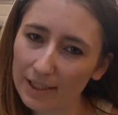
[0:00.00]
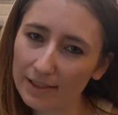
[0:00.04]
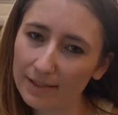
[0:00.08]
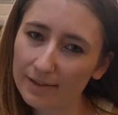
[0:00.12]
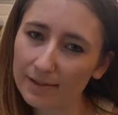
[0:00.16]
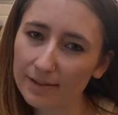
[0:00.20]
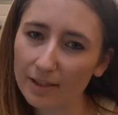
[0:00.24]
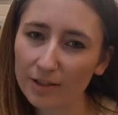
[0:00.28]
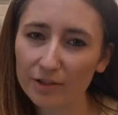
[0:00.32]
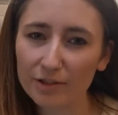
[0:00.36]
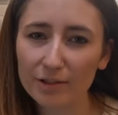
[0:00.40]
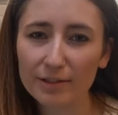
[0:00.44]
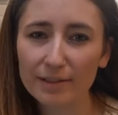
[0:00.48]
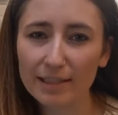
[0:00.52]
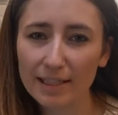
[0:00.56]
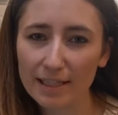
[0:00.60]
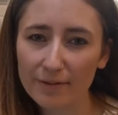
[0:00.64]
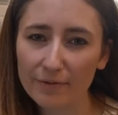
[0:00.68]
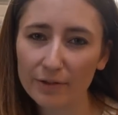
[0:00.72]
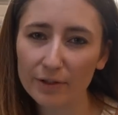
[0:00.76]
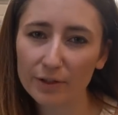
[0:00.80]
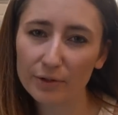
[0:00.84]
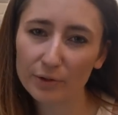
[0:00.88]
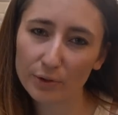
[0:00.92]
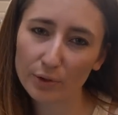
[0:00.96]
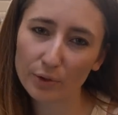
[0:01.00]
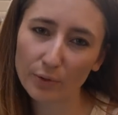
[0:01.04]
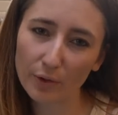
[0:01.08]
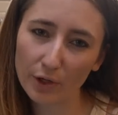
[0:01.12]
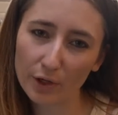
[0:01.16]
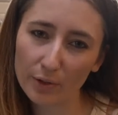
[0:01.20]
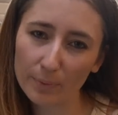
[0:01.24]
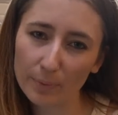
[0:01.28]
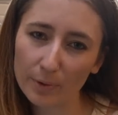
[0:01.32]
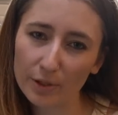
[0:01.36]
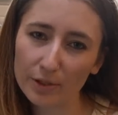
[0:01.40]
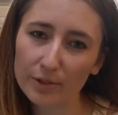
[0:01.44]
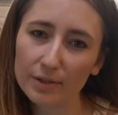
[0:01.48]
such as leaving the door
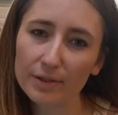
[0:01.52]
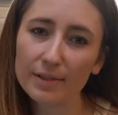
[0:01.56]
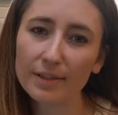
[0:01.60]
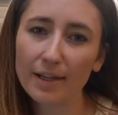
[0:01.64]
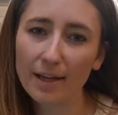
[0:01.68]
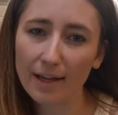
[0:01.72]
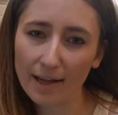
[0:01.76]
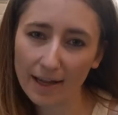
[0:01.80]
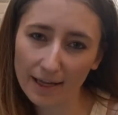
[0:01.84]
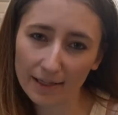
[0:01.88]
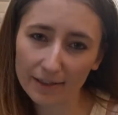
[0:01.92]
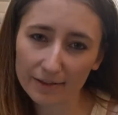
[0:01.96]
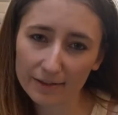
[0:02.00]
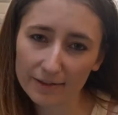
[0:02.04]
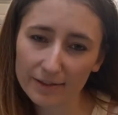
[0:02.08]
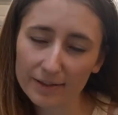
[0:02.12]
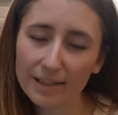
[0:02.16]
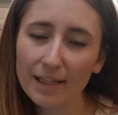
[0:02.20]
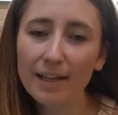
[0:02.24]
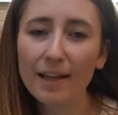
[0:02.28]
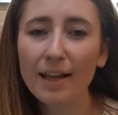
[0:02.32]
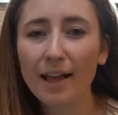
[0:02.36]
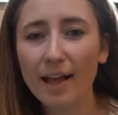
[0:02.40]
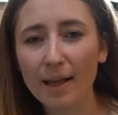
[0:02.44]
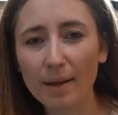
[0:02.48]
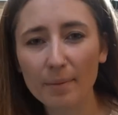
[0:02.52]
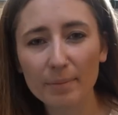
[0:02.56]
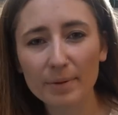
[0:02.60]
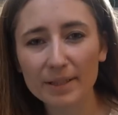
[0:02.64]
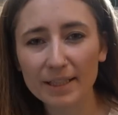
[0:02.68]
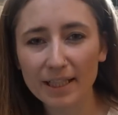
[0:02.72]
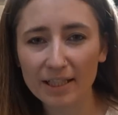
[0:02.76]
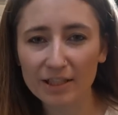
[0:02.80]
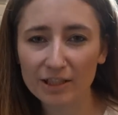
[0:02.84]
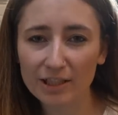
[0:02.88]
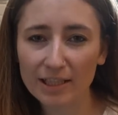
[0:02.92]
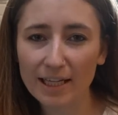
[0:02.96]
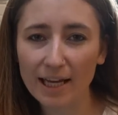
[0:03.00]
open to hackers and
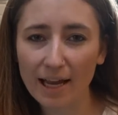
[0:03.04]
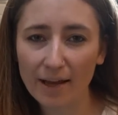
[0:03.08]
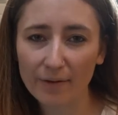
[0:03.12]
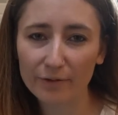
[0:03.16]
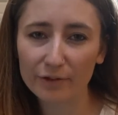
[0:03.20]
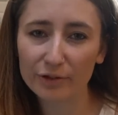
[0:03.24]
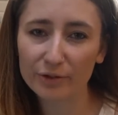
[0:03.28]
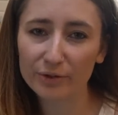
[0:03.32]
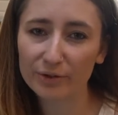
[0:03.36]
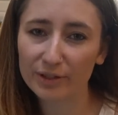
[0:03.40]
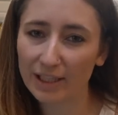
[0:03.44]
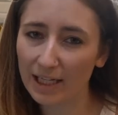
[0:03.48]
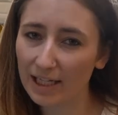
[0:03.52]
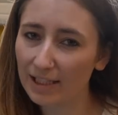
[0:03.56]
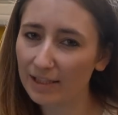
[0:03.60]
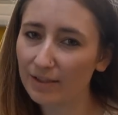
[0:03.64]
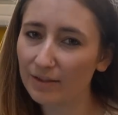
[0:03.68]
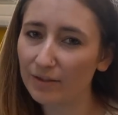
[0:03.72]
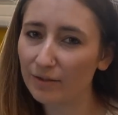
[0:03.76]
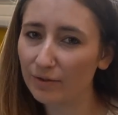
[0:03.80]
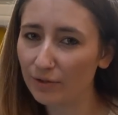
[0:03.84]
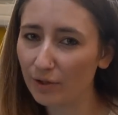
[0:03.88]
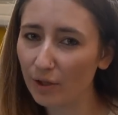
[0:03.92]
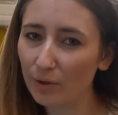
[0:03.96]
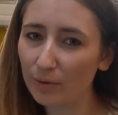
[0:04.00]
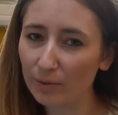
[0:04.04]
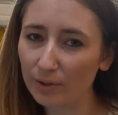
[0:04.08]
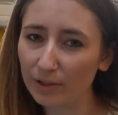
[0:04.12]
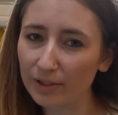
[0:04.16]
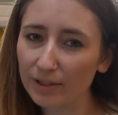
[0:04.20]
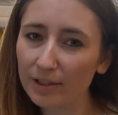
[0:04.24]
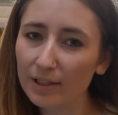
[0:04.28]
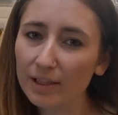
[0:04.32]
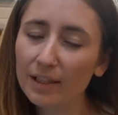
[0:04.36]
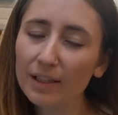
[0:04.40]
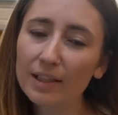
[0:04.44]
potentially having your data stolen.